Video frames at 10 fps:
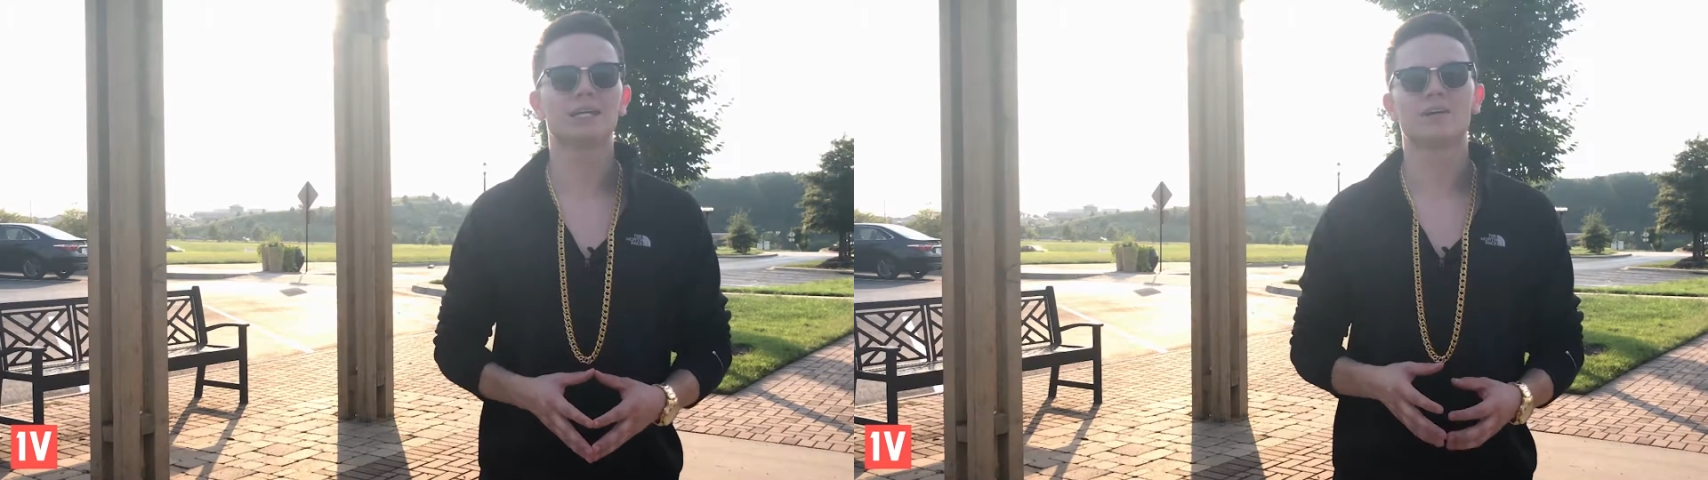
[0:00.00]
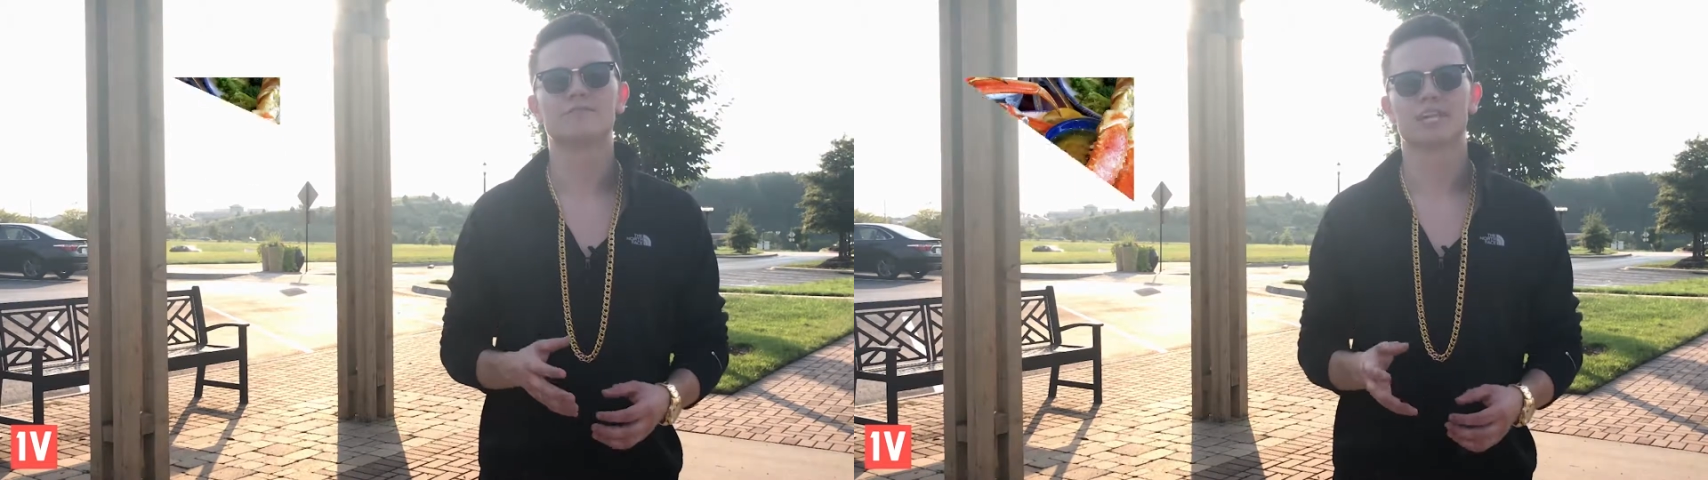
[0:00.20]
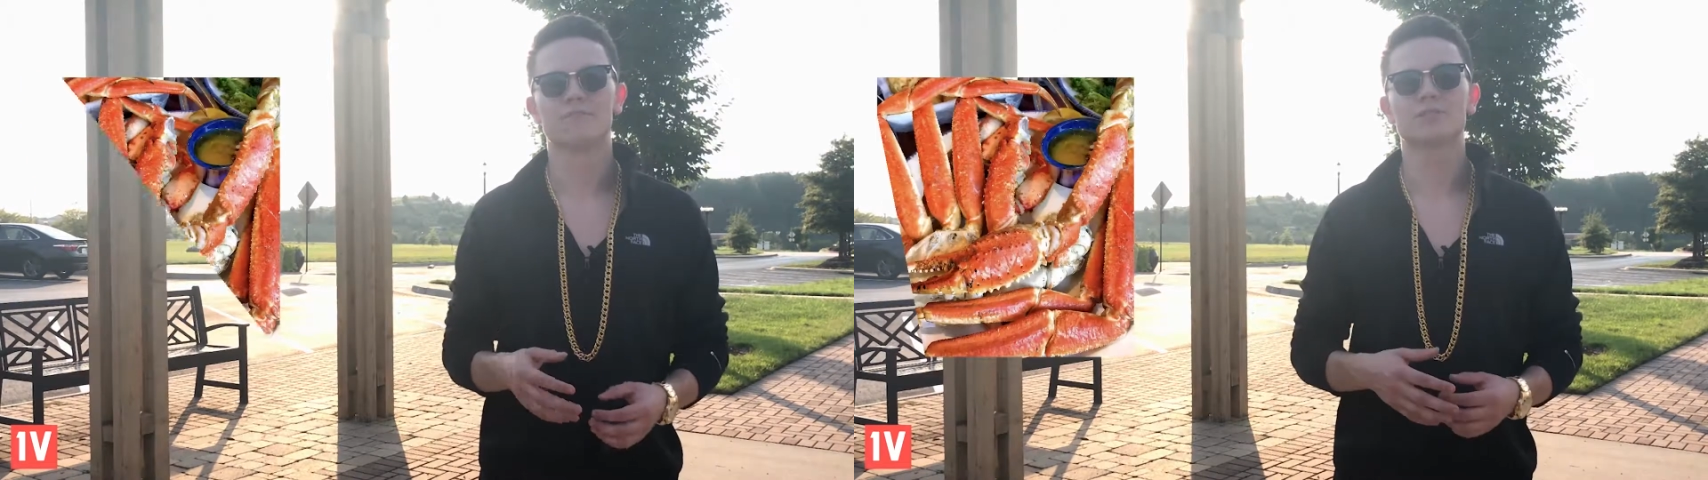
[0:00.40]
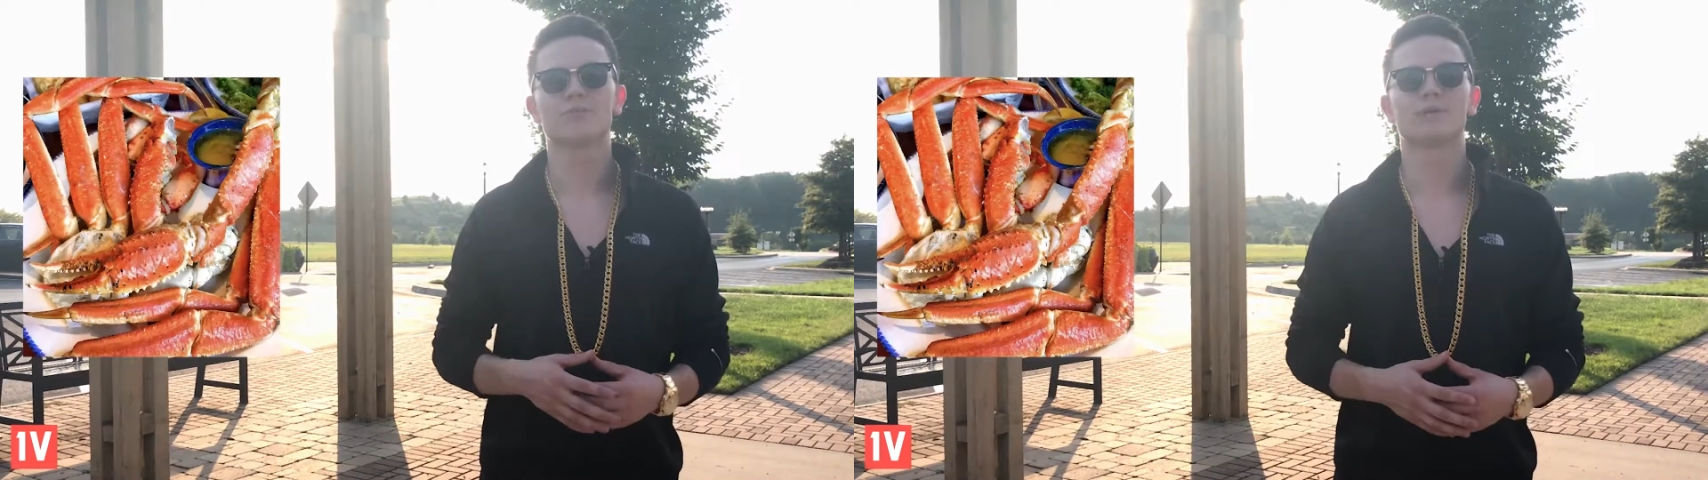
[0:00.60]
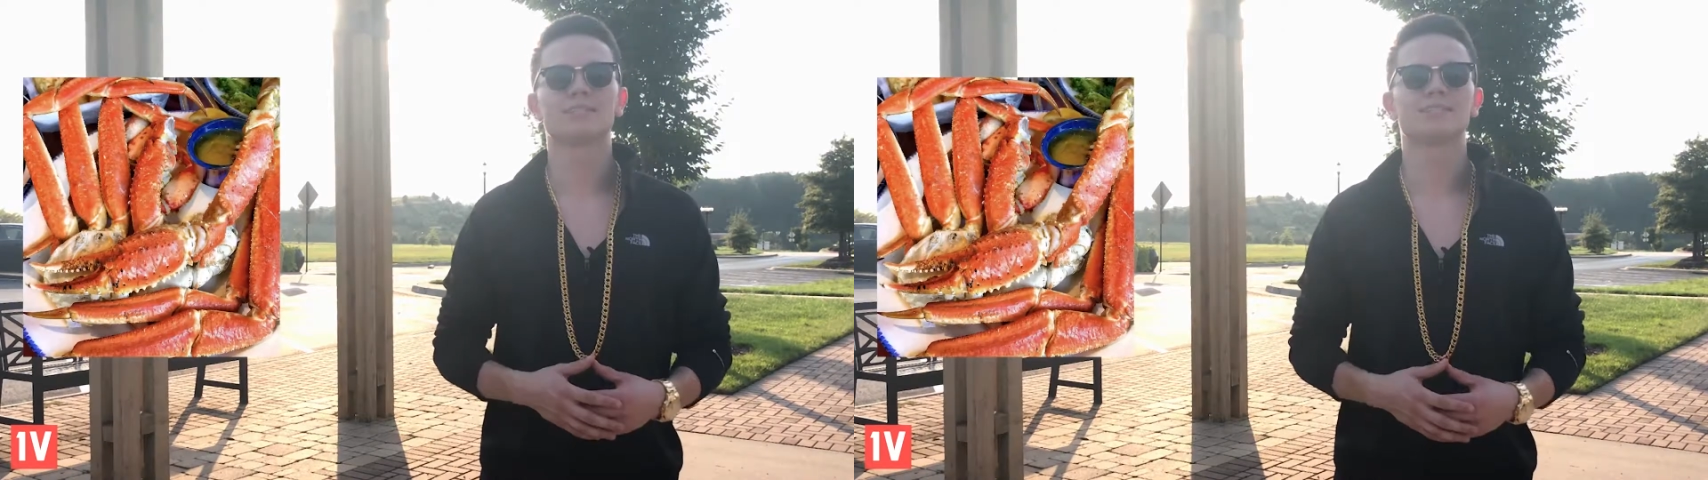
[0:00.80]
of Jameis
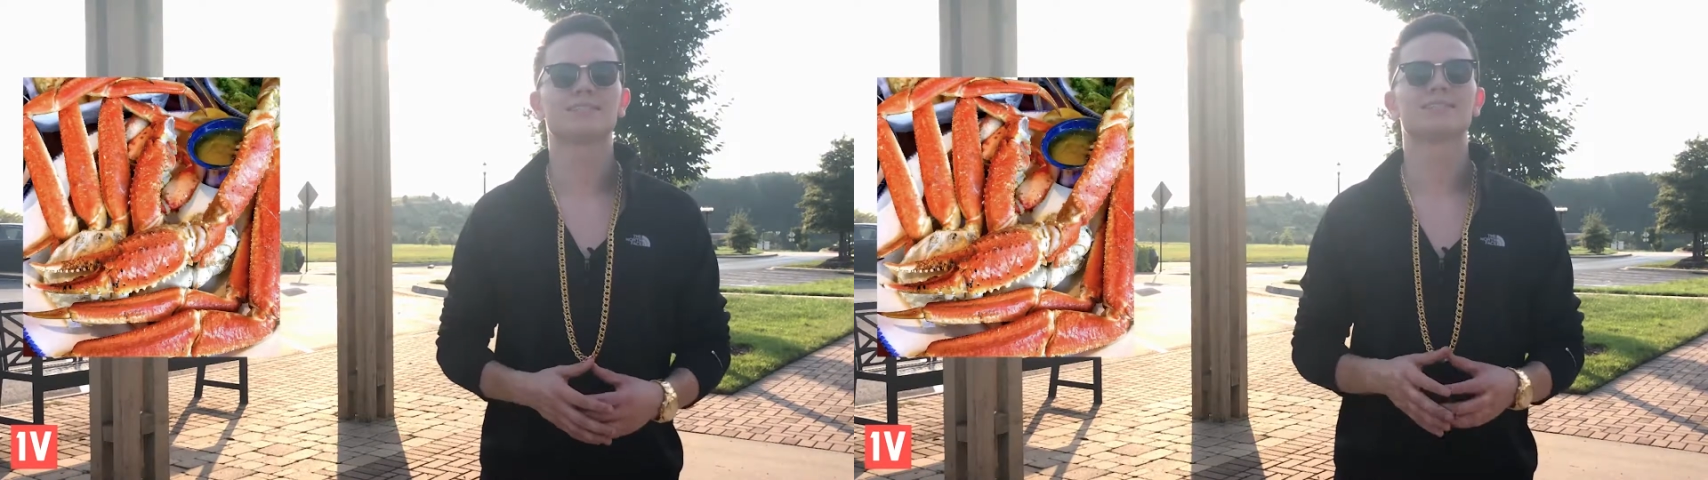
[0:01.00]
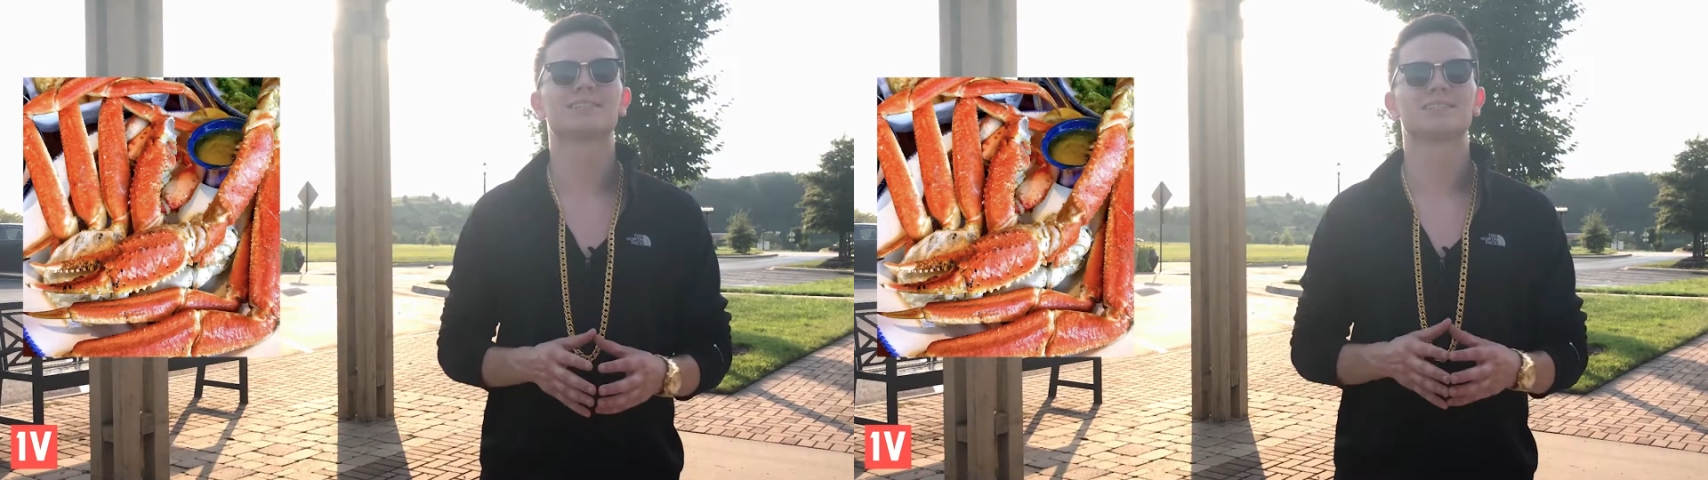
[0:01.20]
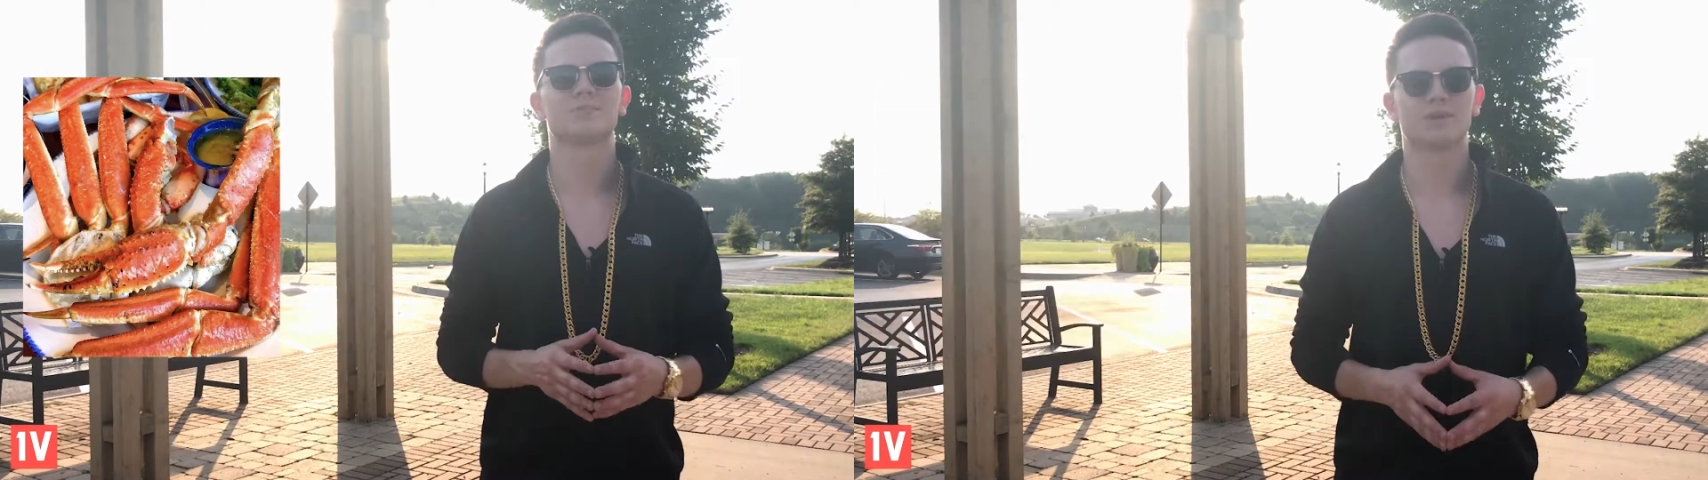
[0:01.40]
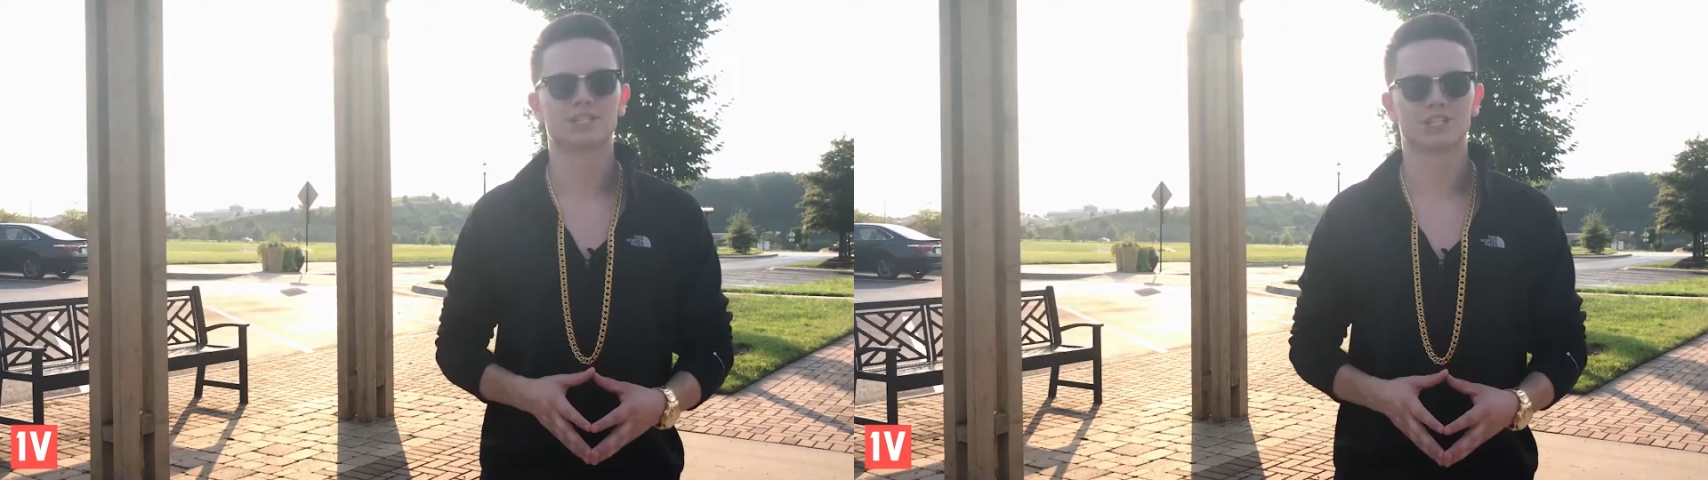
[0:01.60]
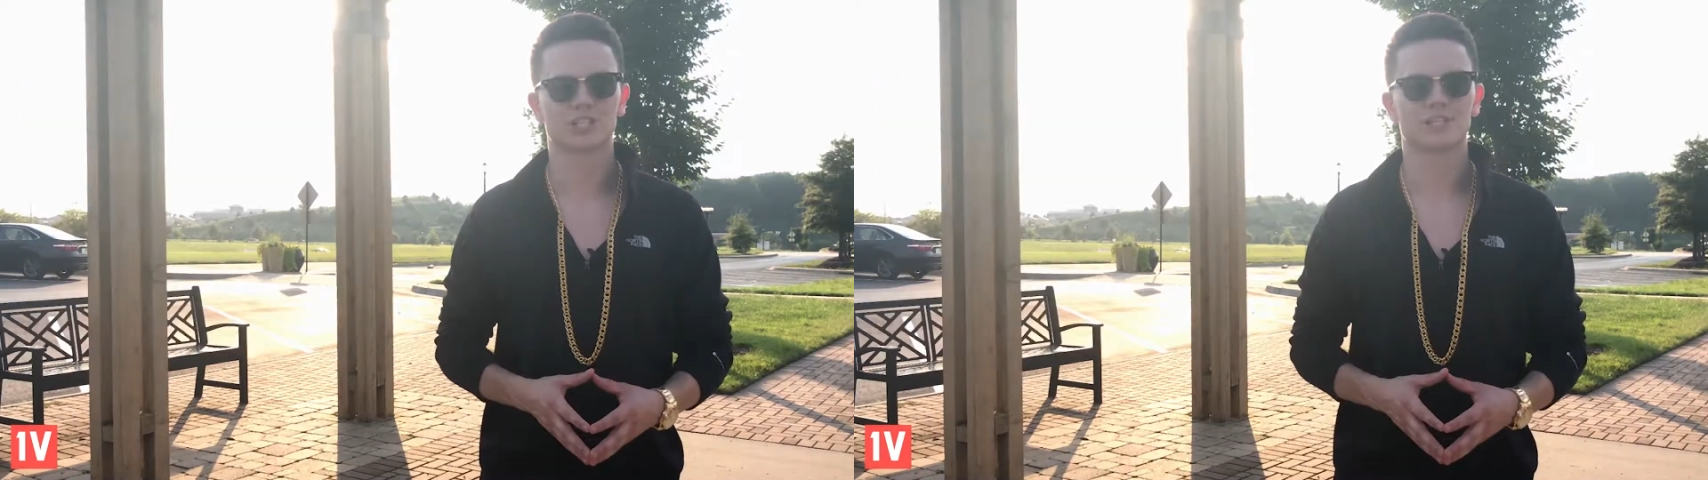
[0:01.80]
Winston's
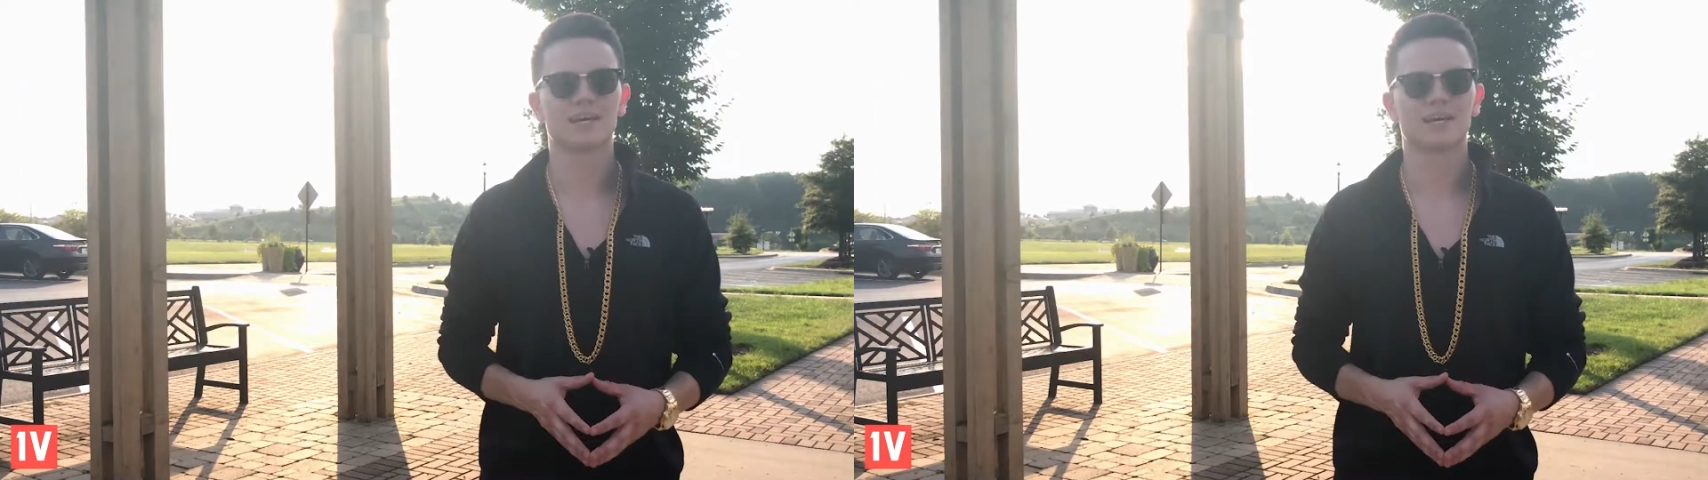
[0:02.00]
suspension.